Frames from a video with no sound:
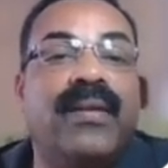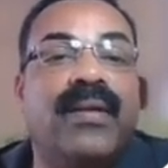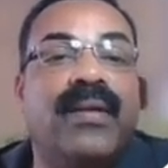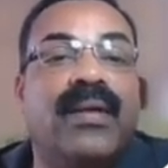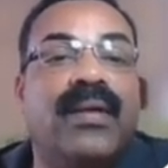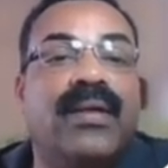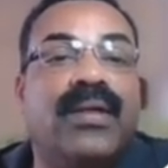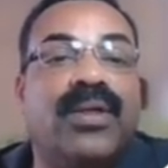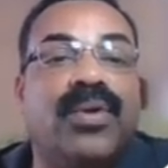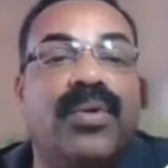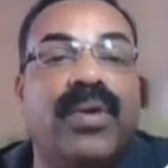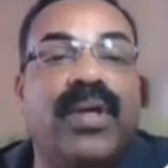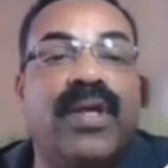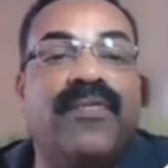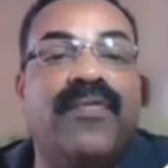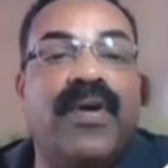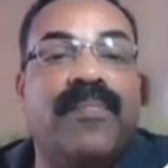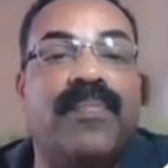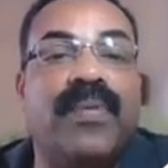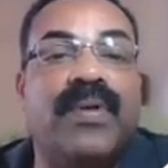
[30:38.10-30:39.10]

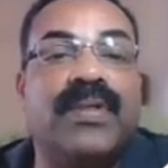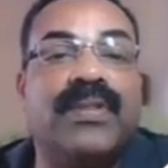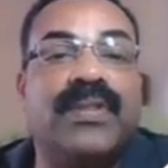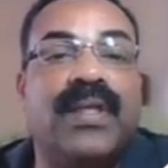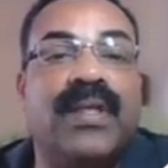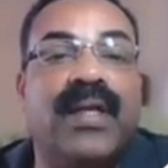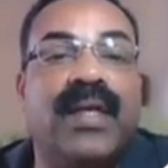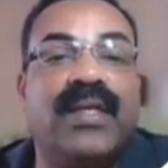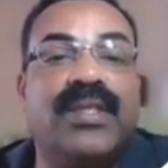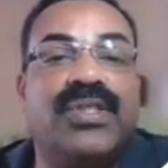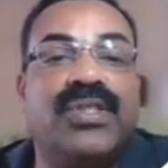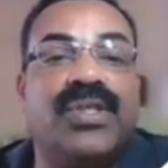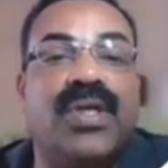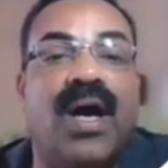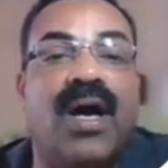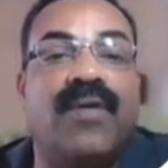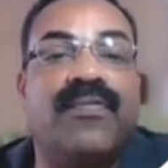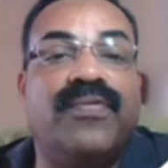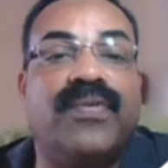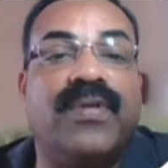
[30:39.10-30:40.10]
25%
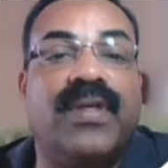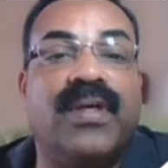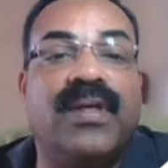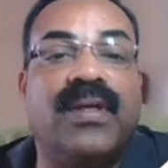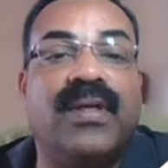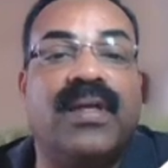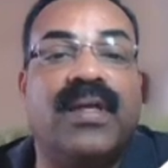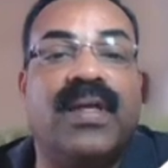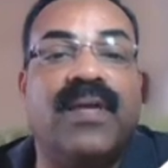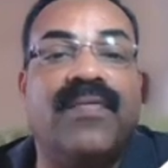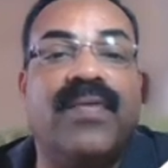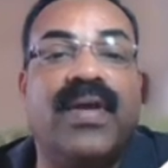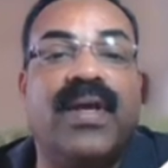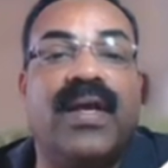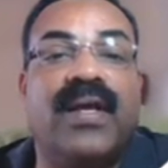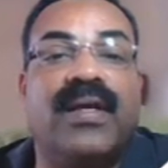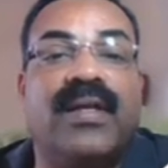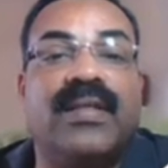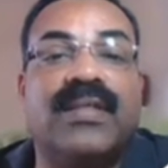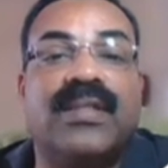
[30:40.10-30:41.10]
after giving a
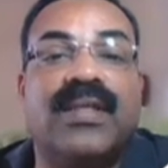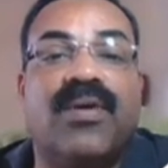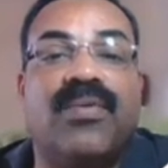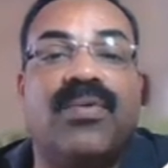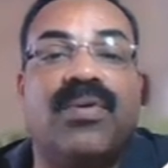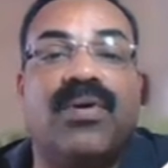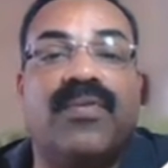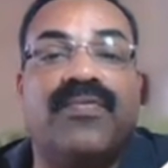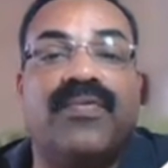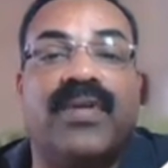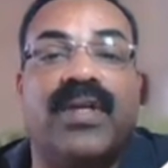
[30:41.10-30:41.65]
discount of 10%.